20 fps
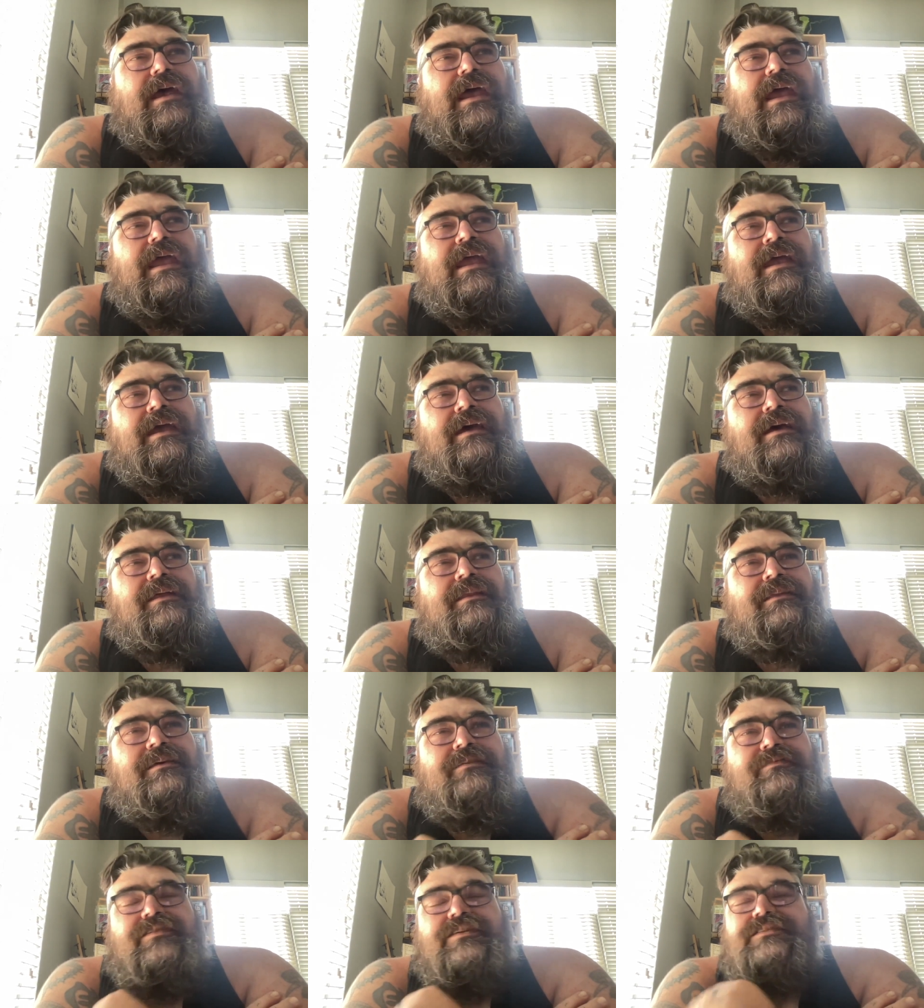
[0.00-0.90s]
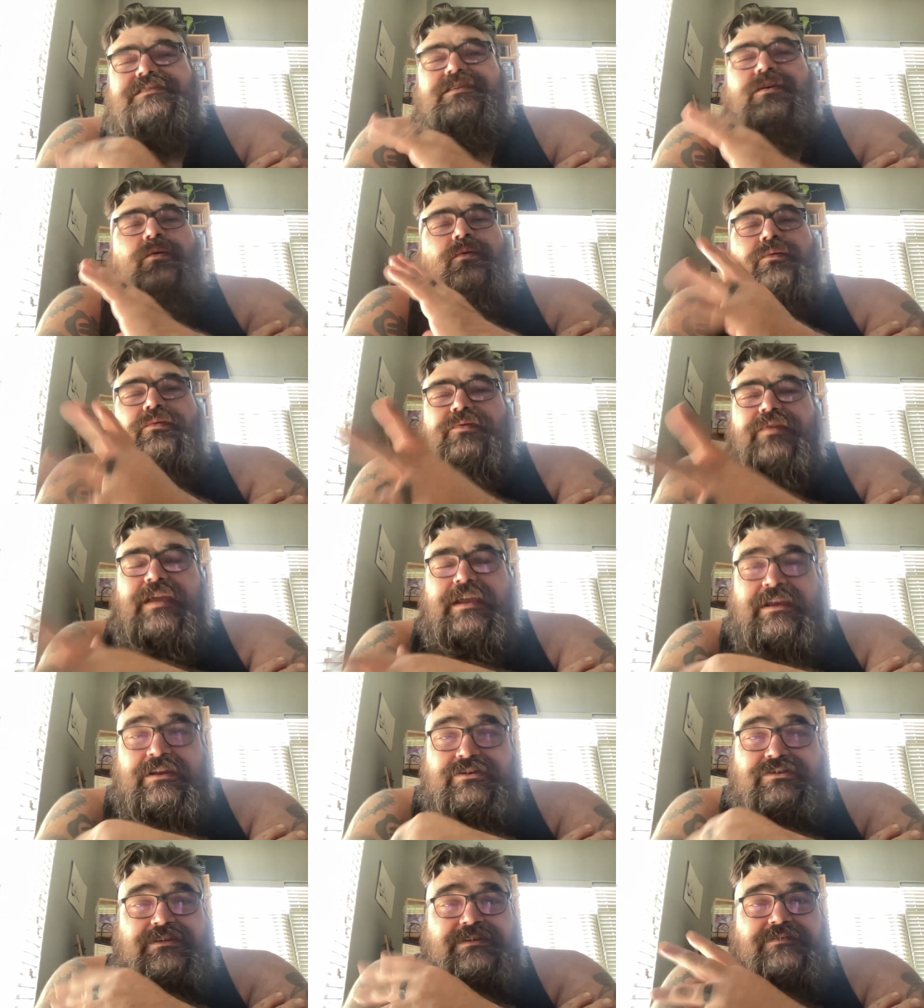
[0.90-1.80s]
And this whole thing
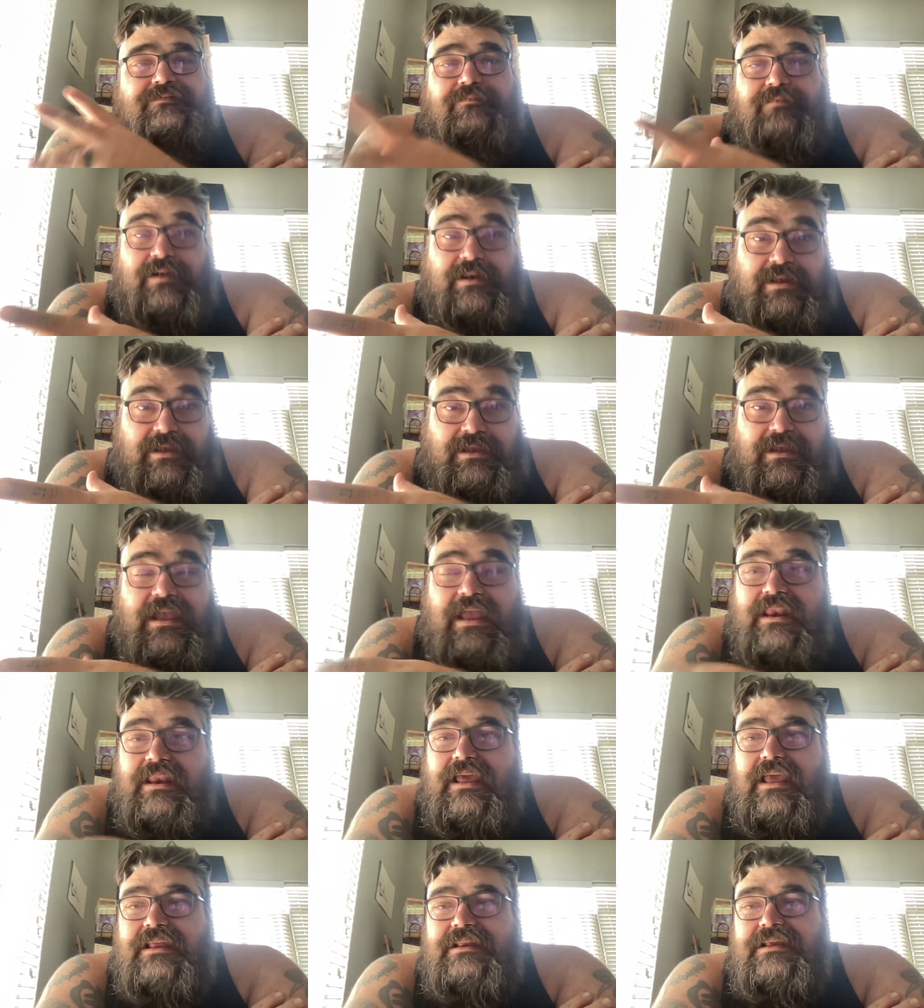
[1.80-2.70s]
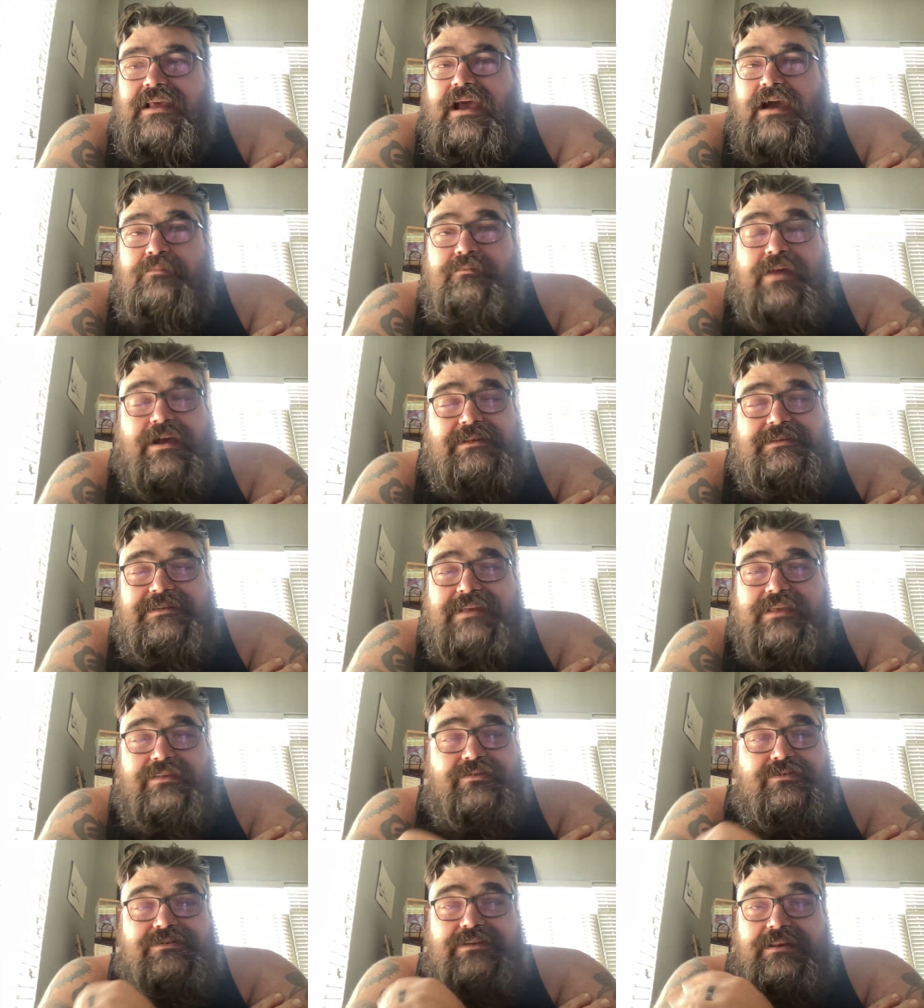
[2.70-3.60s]
is just funny. And it, I'm not
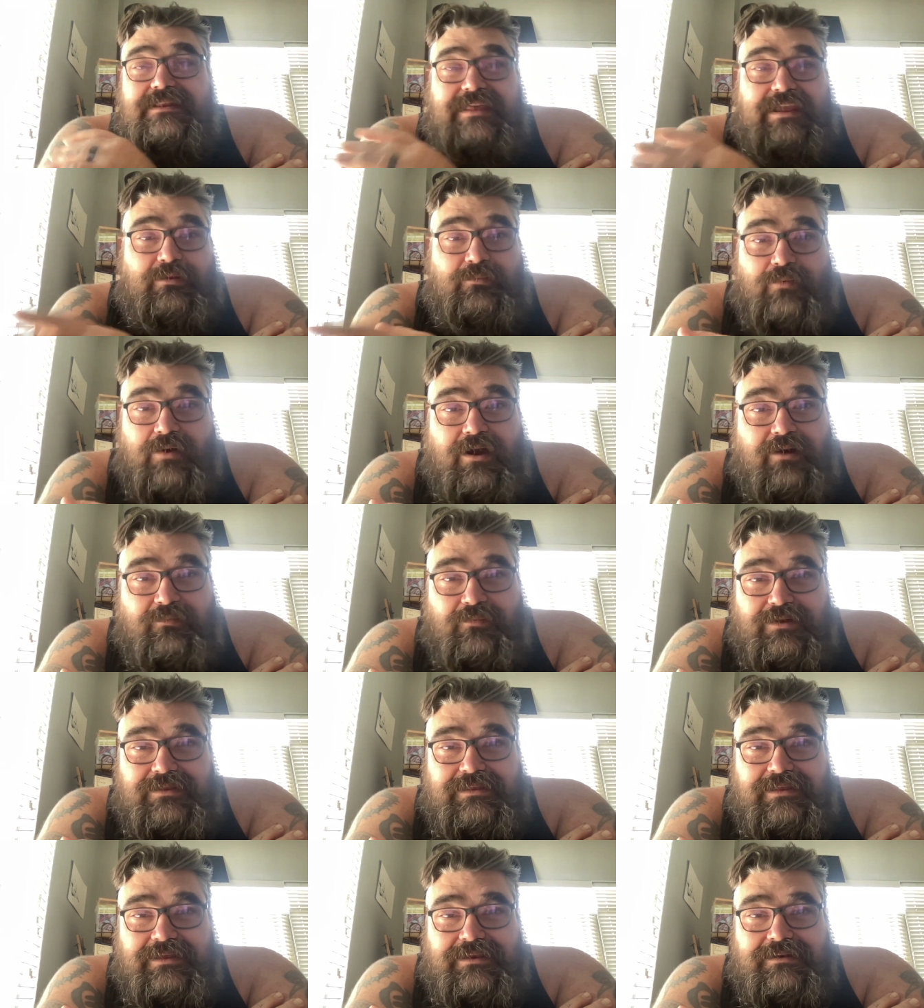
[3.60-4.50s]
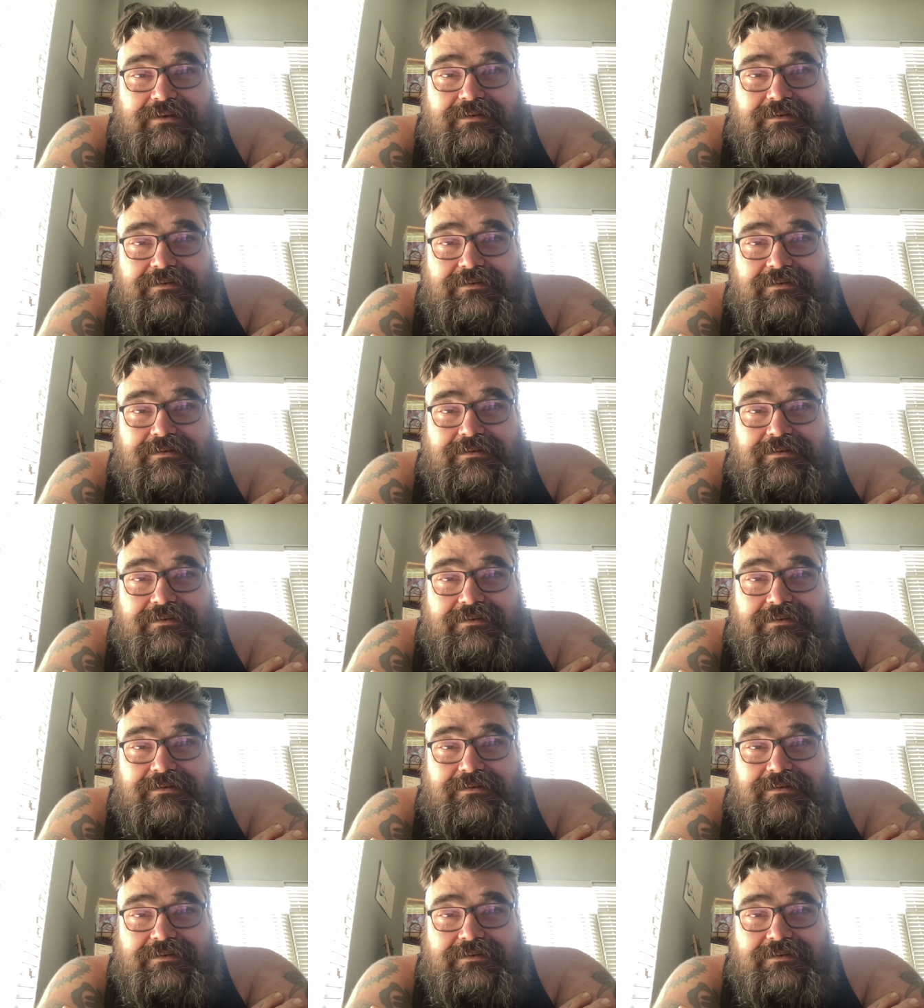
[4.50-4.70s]
saying there's anything wrong with it.